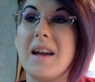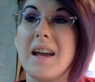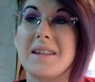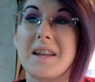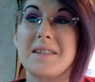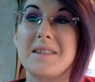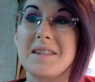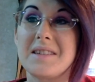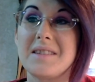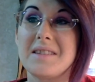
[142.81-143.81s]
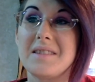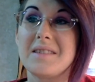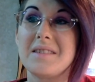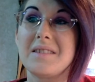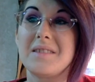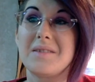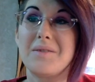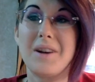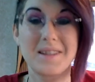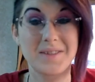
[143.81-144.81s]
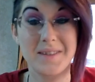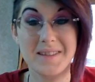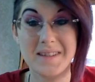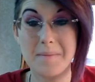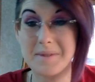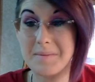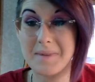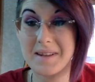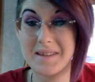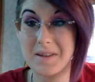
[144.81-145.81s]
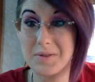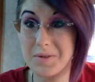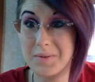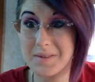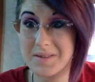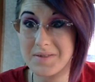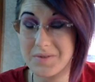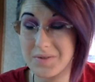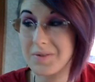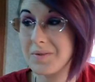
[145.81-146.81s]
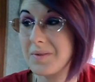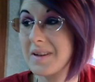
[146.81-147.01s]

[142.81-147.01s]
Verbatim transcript: and i didn't want to accept it because I knew it wasn't true.